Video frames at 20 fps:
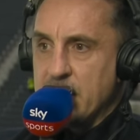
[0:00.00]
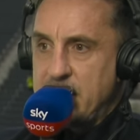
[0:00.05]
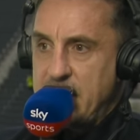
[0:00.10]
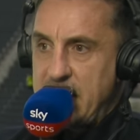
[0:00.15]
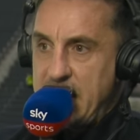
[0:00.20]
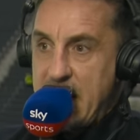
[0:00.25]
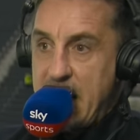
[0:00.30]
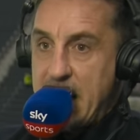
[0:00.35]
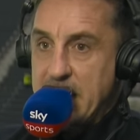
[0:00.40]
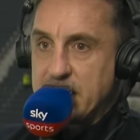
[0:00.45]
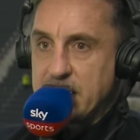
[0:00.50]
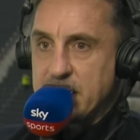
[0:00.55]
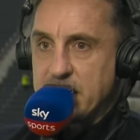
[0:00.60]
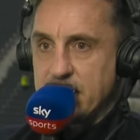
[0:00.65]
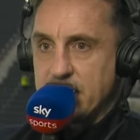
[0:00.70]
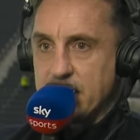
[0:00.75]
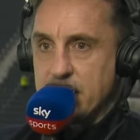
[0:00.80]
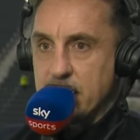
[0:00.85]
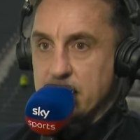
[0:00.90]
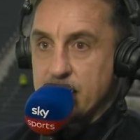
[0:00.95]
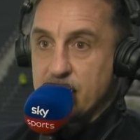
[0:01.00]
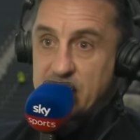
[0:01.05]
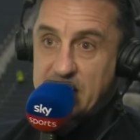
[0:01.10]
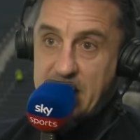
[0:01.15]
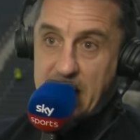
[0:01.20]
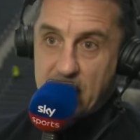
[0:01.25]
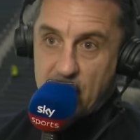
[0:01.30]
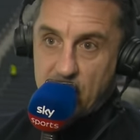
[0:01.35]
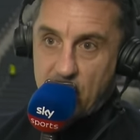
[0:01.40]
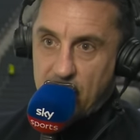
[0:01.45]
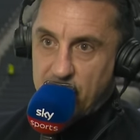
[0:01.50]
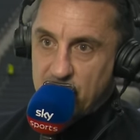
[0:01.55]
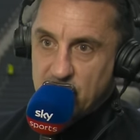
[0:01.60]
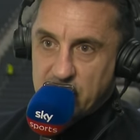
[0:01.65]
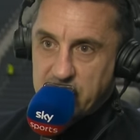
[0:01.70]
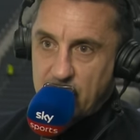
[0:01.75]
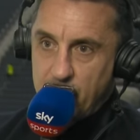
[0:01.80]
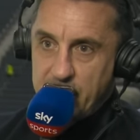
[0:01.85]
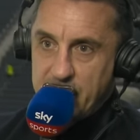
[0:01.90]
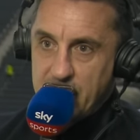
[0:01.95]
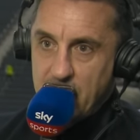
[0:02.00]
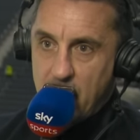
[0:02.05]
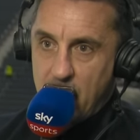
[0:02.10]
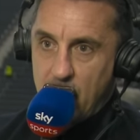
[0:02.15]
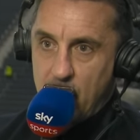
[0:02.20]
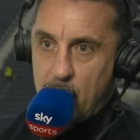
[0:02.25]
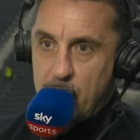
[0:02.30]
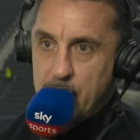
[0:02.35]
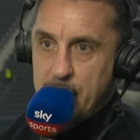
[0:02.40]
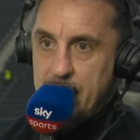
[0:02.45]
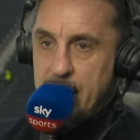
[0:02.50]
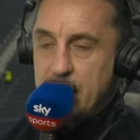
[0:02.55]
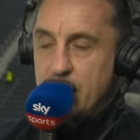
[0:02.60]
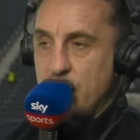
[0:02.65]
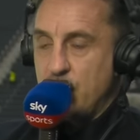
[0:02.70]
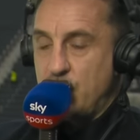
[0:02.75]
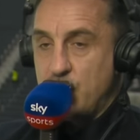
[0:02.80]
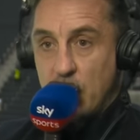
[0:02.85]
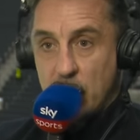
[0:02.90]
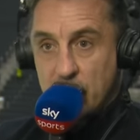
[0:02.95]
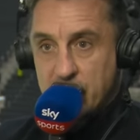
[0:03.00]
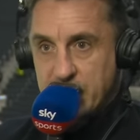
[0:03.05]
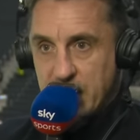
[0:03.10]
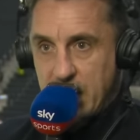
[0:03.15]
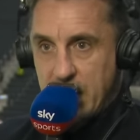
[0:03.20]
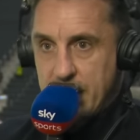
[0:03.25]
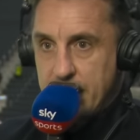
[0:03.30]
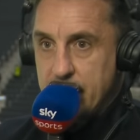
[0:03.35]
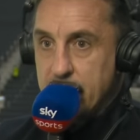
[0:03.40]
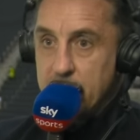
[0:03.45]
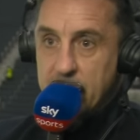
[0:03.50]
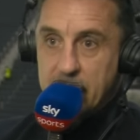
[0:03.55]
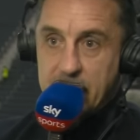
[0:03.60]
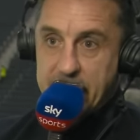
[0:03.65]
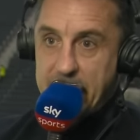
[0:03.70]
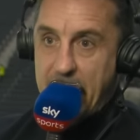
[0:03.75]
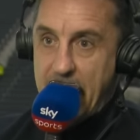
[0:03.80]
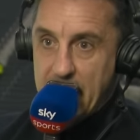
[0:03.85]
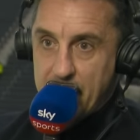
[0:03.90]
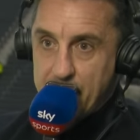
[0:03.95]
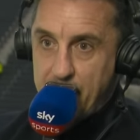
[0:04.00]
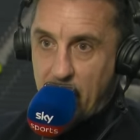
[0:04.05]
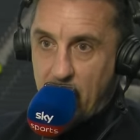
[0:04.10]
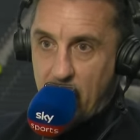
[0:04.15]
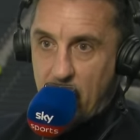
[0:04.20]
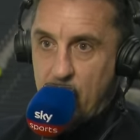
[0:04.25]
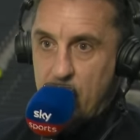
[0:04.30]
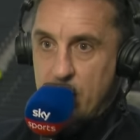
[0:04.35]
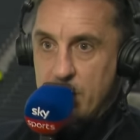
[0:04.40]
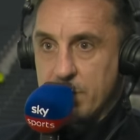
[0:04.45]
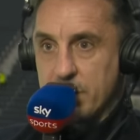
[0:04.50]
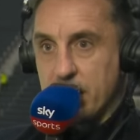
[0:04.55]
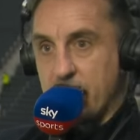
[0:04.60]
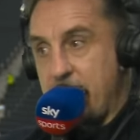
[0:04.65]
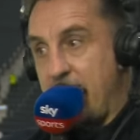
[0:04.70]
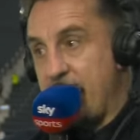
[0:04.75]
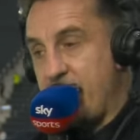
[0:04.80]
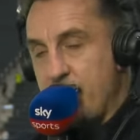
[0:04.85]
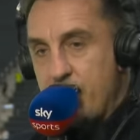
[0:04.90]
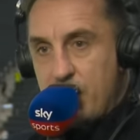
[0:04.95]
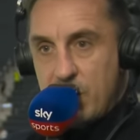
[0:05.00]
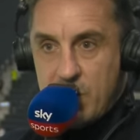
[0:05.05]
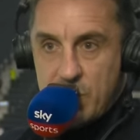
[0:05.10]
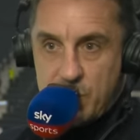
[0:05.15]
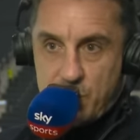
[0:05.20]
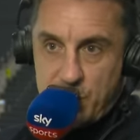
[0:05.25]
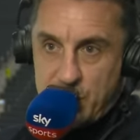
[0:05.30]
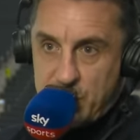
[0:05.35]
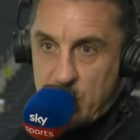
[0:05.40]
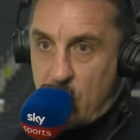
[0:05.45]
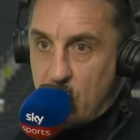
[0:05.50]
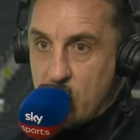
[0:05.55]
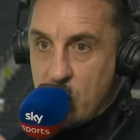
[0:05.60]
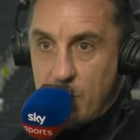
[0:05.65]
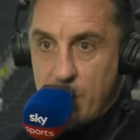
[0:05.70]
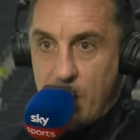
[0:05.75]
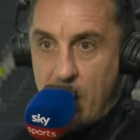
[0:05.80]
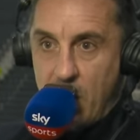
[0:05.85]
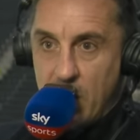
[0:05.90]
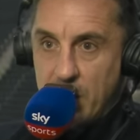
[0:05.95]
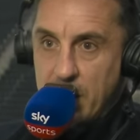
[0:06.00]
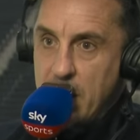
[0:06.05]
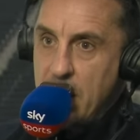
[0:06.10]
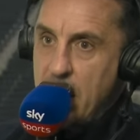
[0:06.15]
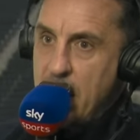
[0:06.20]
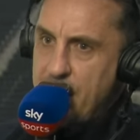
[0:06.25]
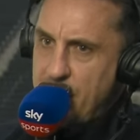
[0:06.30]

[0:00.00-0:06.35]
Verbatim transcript: Diaz, Salah, obviously we know, Jota, Gakpo, Gravenberch we saw come on.